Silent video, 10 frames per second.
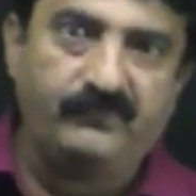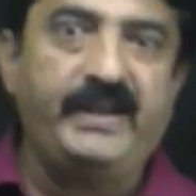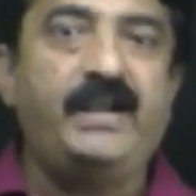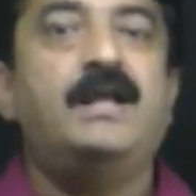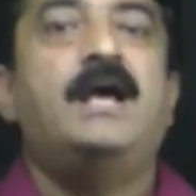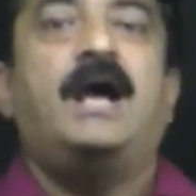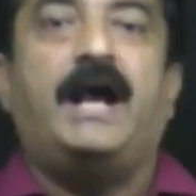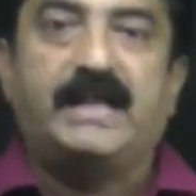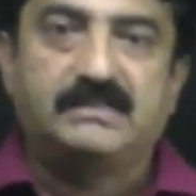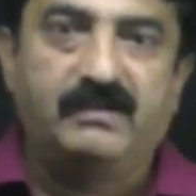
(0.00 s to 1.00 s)
field
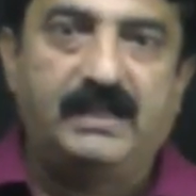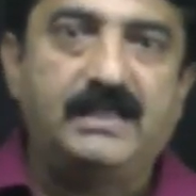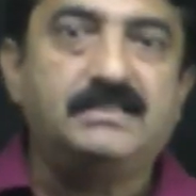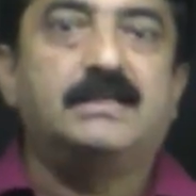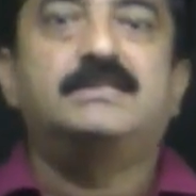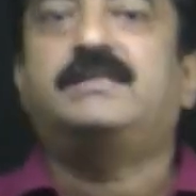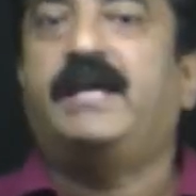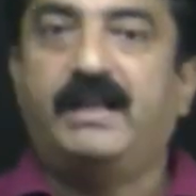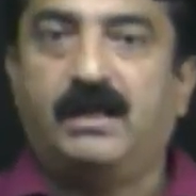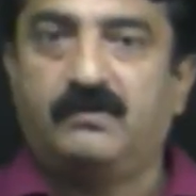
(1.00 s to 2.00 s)
as well as
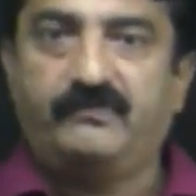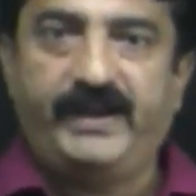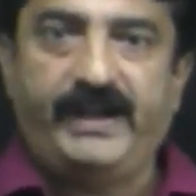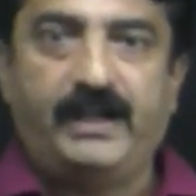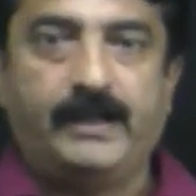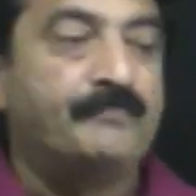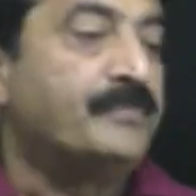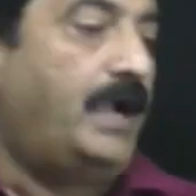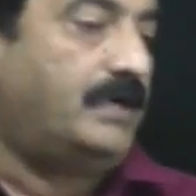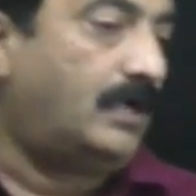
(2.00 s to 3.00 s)
scalar field, and